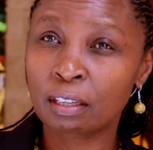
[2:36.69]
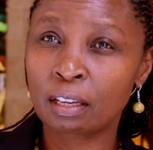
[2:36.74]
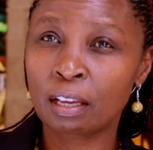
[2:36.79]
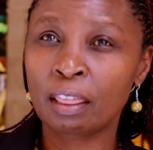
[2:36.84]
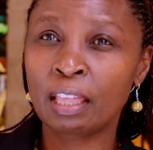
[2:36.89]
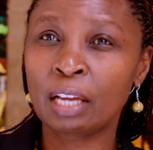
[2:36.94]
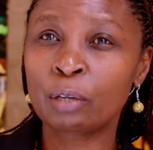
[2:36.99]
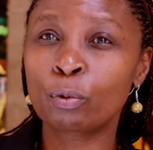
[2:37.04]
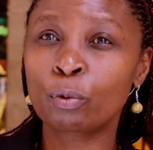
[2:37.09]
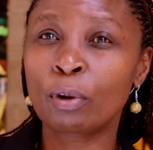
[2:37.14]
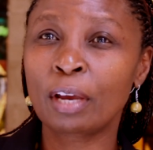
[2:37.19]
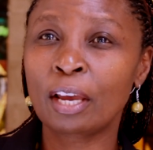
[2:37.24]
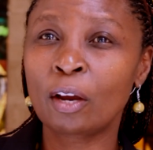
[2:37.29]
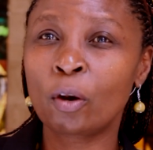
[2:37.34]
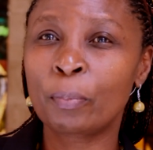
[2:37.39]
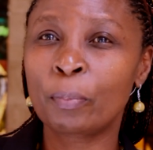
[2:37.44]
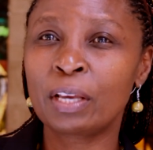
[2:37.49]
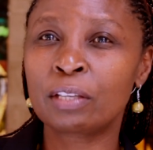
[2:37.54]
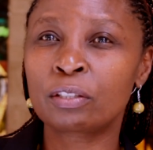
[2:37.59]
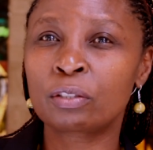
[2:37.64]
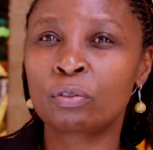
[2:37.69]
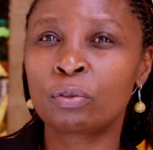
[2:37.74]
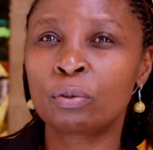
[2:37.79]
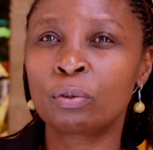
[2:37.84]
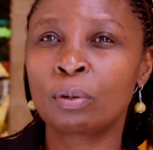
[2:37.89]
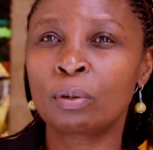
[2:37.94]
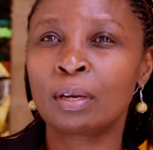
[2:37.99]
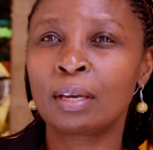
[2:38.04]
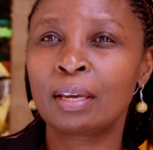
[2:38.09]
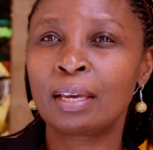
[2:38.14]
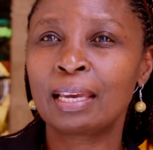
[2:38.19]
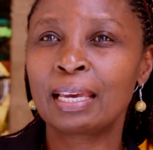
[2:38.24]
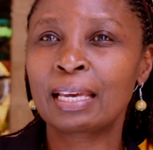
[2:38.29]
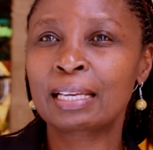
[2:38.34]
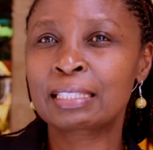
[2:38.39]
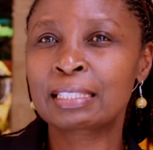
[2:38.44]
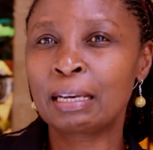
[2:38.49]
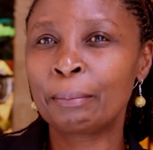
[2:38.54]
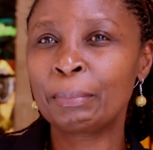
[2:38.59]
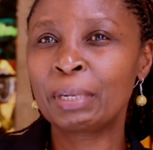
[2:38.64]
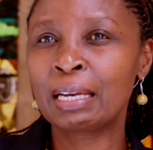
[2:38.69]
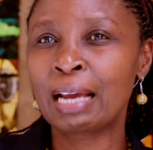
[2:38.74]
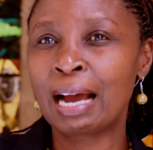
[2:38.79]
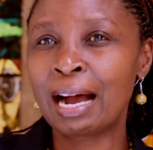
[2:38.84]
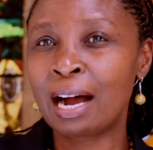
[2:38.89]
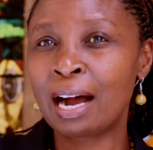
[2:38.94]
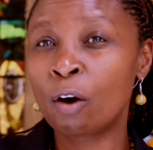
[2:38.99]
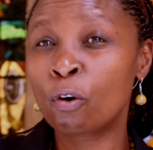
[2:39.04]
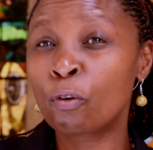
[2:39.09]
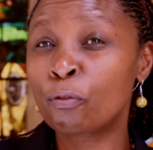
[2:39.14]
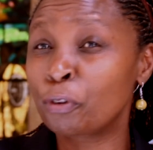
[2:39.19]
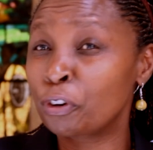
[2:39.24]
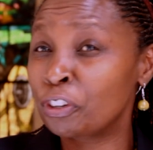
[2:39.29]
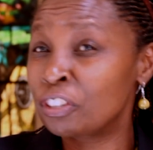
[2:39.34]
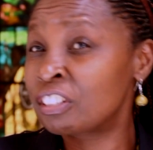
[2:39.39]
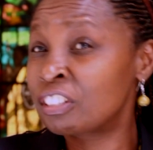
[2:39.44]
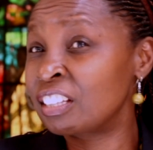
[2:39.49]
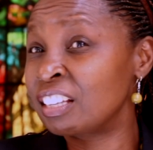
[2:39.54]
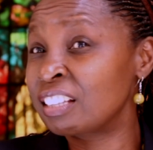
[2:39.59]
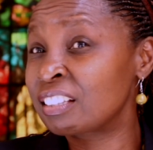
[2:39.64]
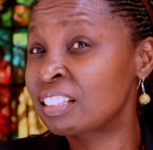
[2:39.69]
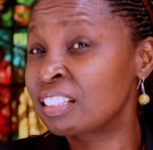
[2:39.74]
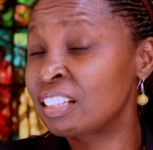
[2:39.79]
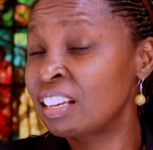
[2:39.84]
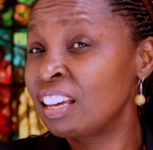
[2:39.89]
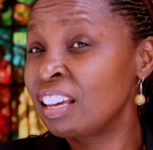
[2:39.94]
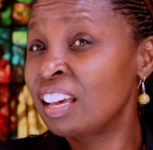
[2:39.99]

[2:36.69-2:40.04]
that will help us to examine how, for instance,